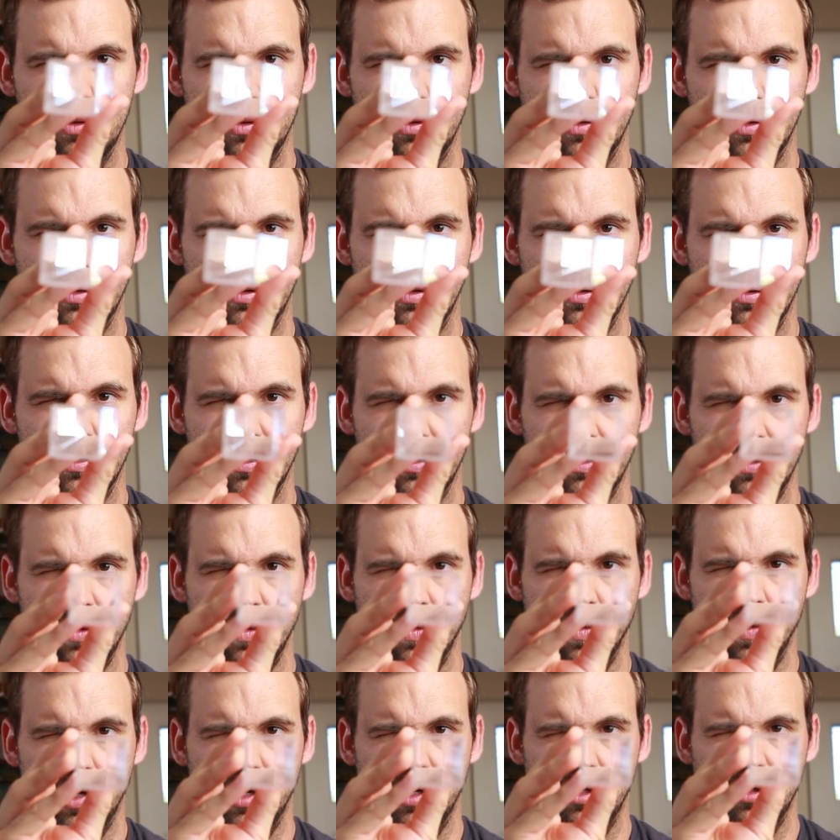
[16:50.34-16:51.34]

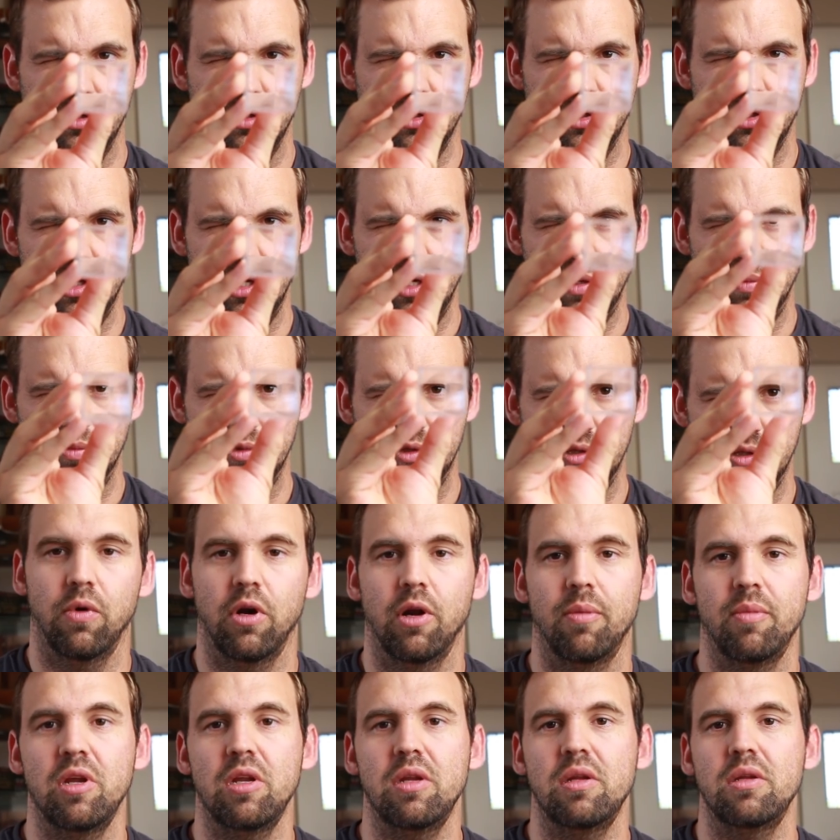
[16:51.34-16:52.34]
square shaped.
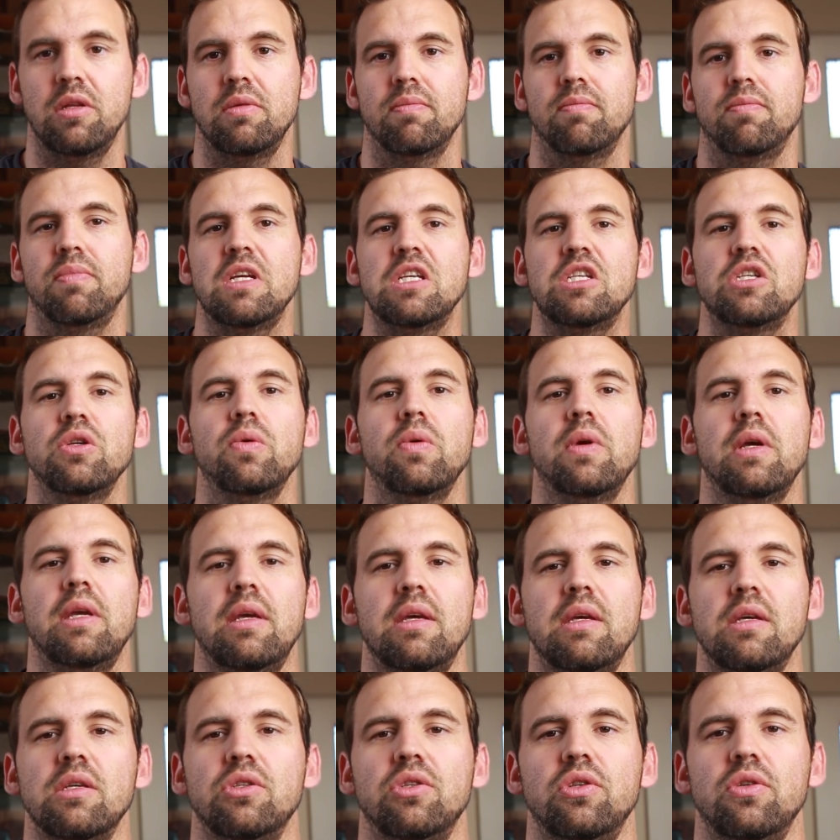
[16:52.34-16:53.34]
What I'm going to be
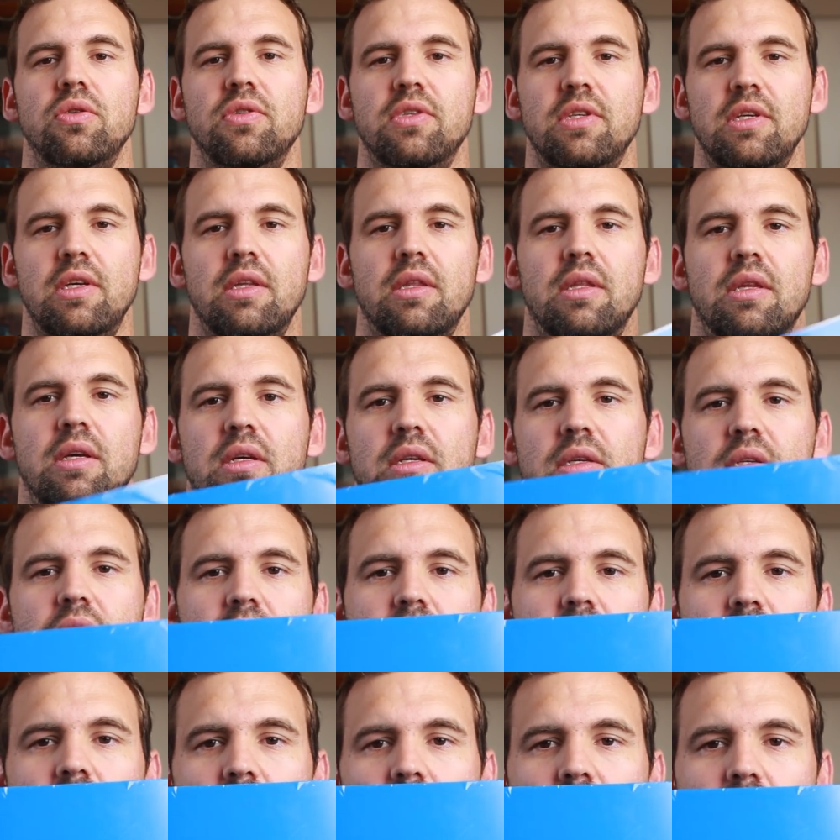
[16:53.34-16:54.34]
doing is using
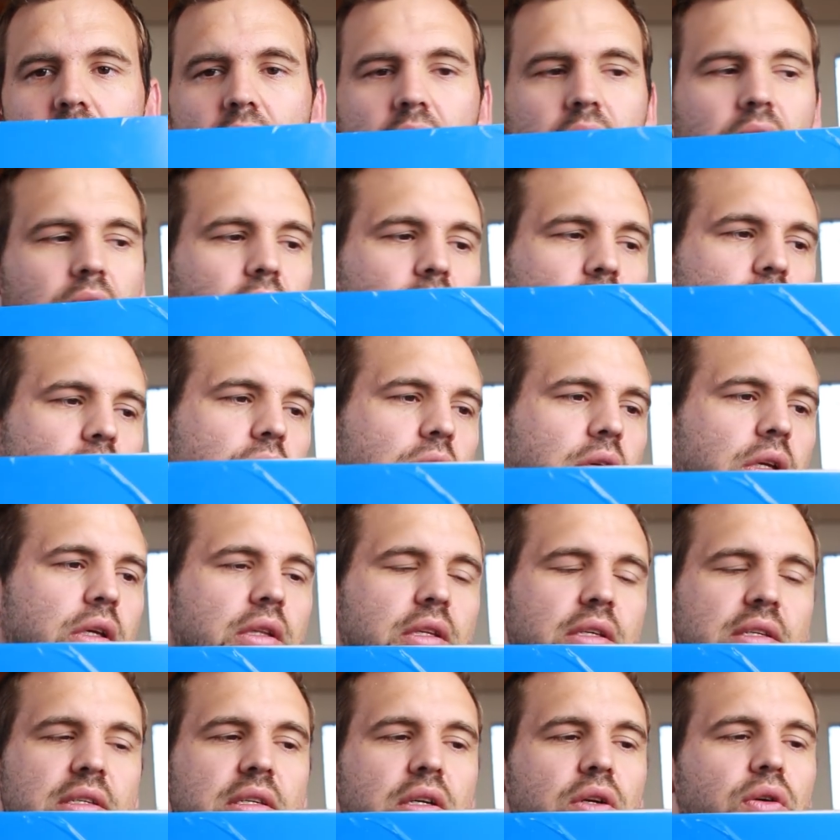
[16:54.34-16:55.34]
this uh,
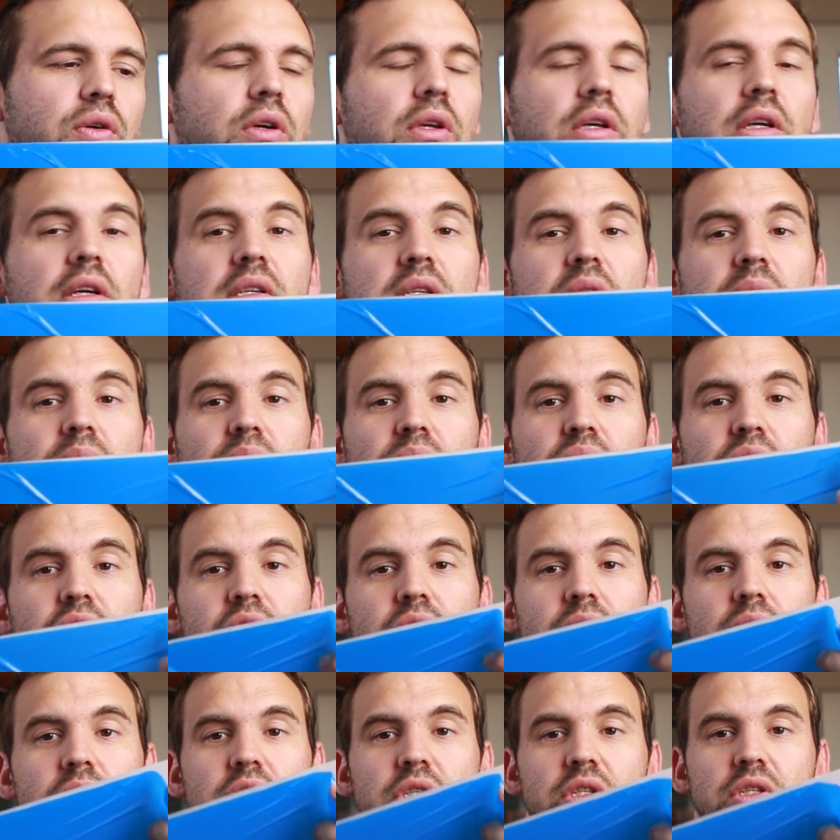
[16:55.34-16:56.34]
acrylic. This acrylic isn't
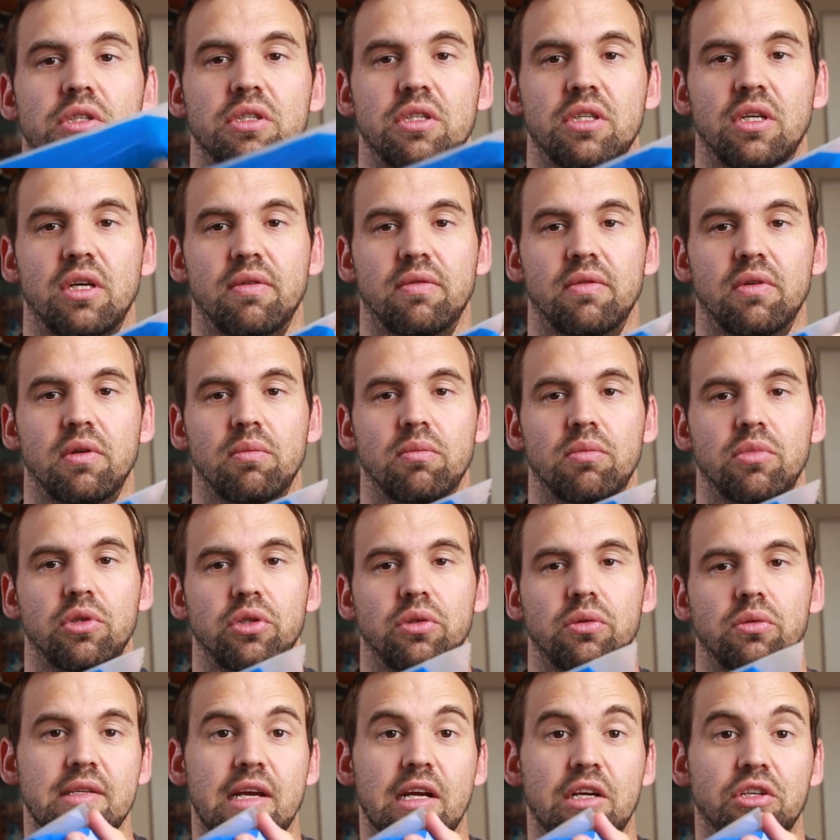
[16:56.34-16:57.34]
blue, it's just covered in
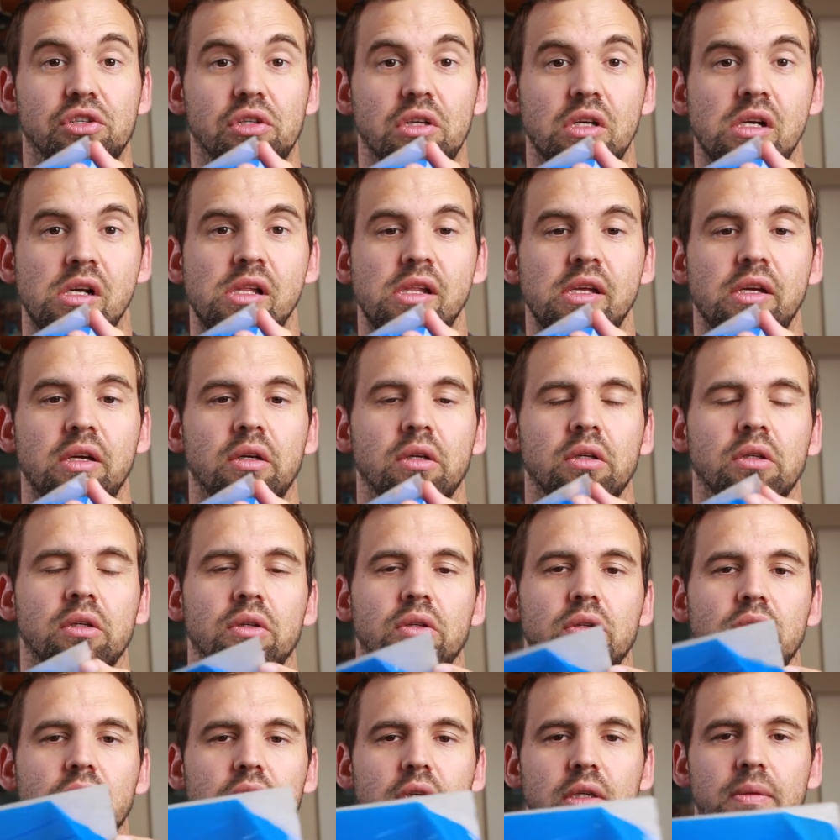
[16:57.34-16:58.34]
blue. It's actually clear
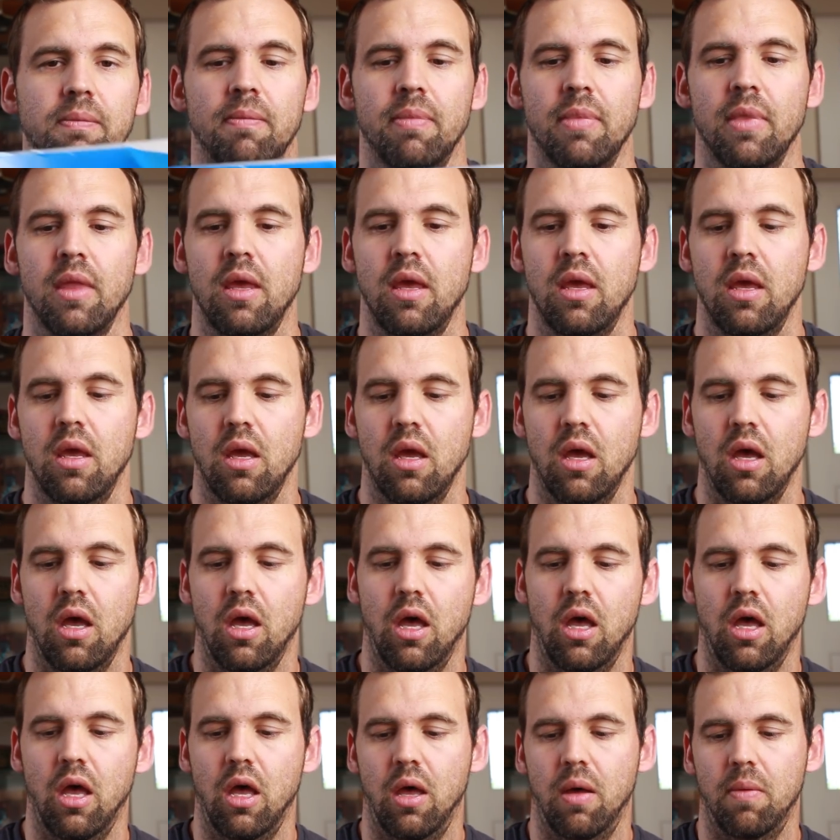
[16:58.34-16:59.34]
acrylic.
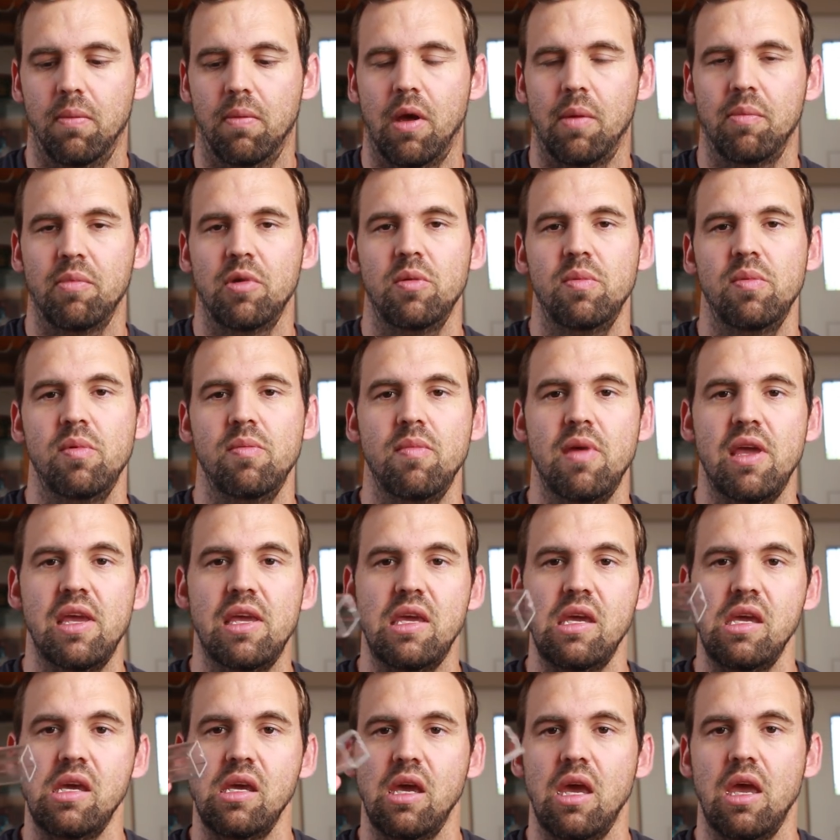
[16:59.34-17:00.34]
Um, I'm going to be
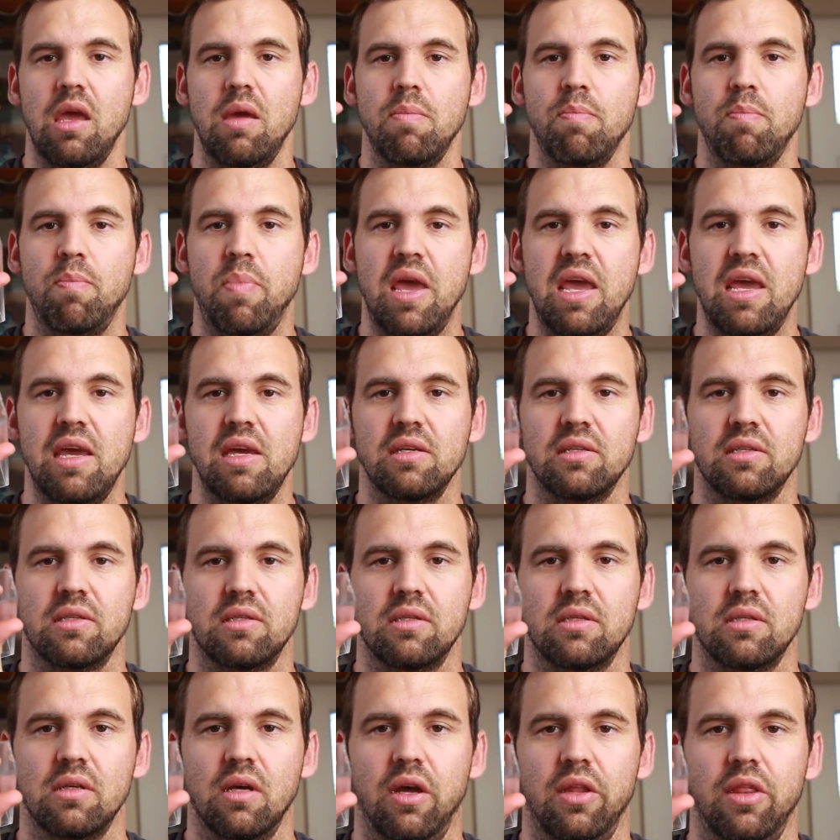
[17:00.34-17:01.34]
making a
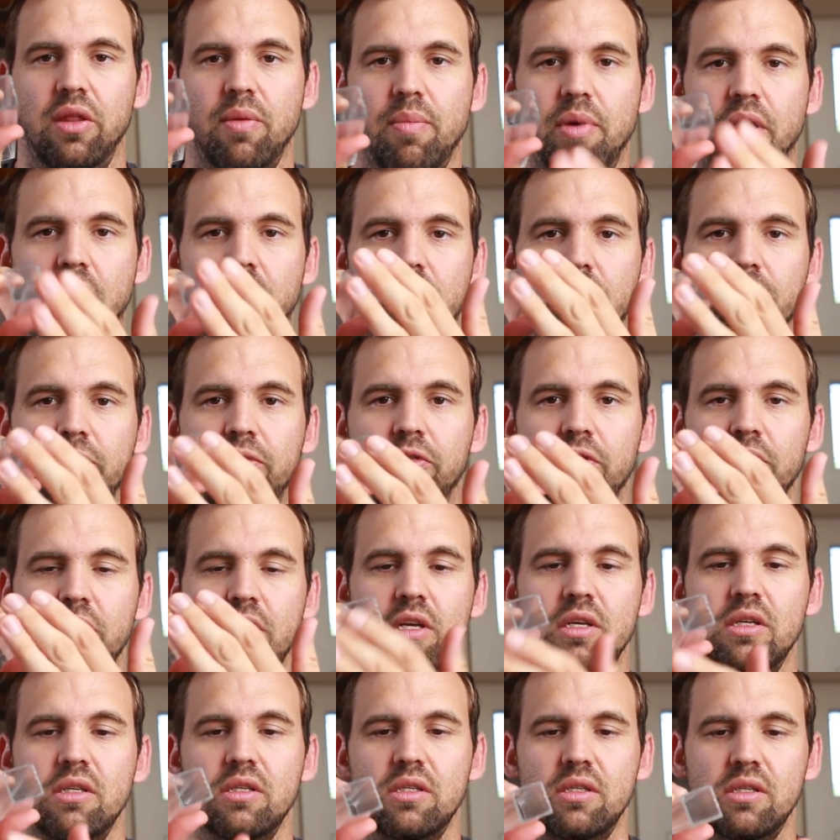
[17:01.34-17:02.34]
base on the bottom for
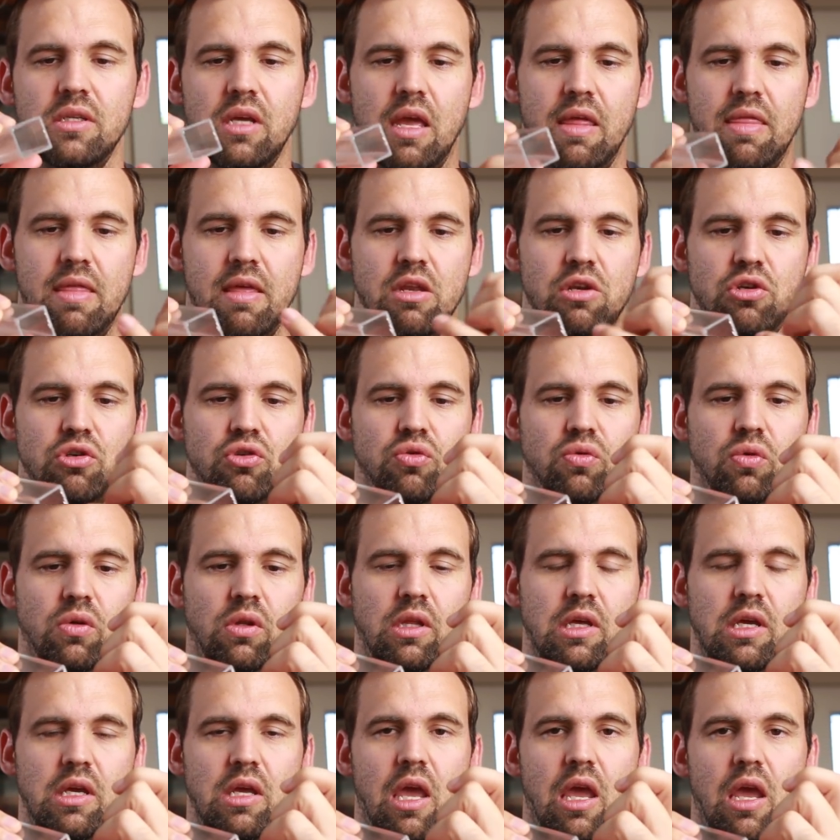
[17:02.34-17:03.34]
this and then
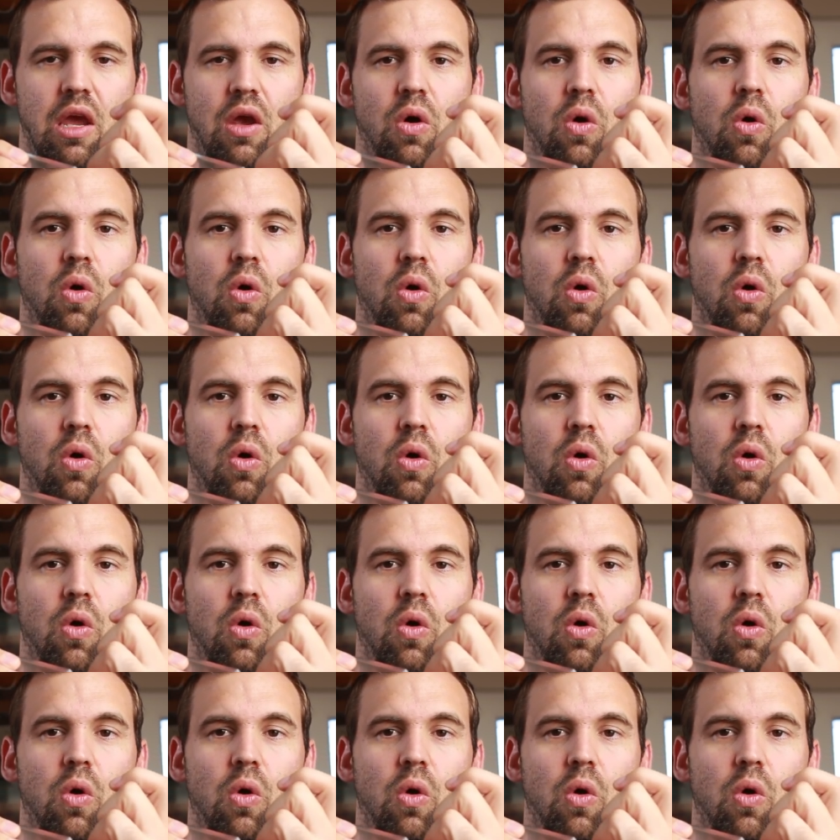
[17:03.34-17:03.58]
drilling a